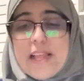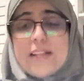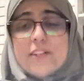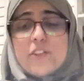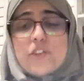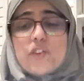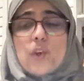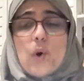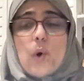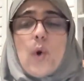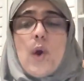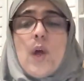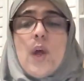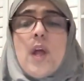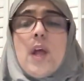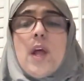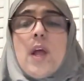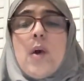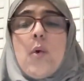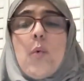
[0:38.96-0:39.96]
And so
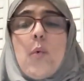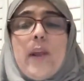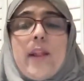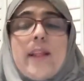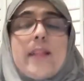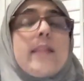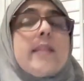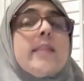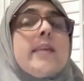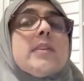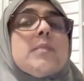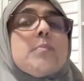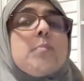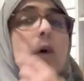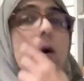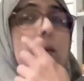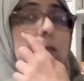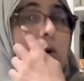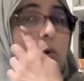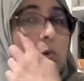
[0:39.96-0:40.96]
one of the things
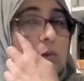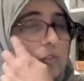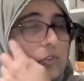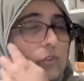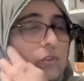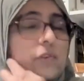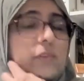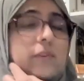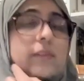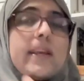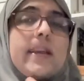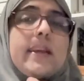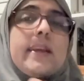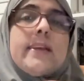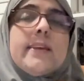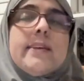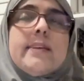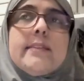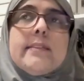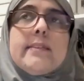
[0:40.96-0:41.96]
Bob always used to say
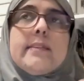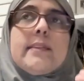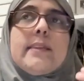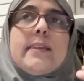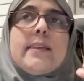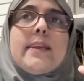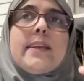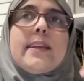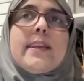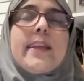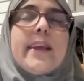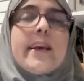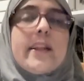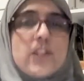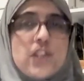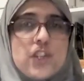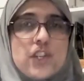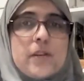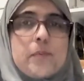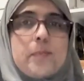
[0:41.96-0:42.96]
is get
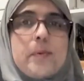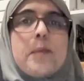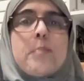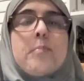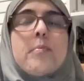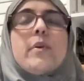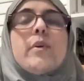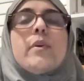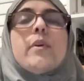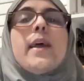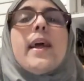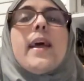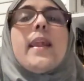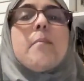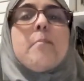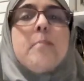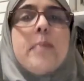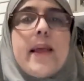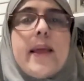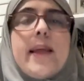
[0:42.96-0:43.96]
a sheet of paper
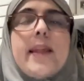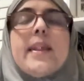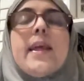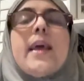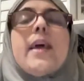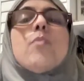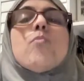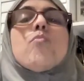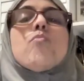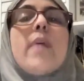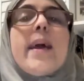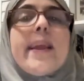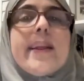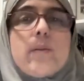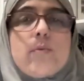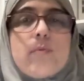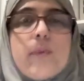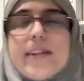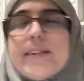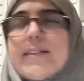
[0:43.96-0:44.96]
and a pen and
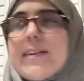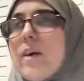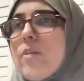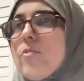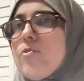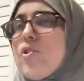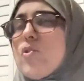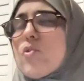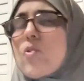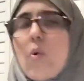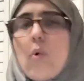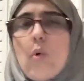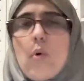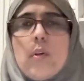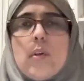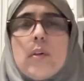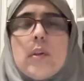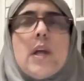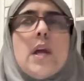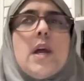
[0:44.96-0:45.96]
write down your
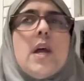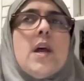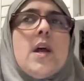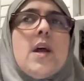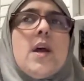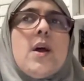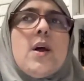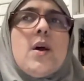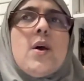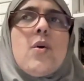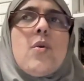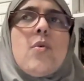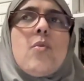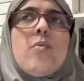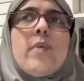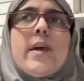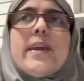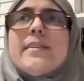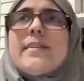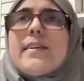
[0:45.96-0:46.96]
goal,
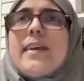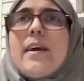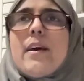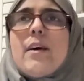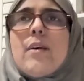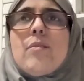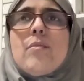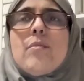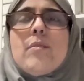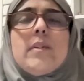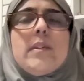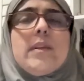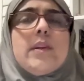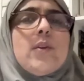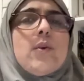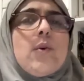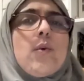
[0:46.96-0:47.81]
write down,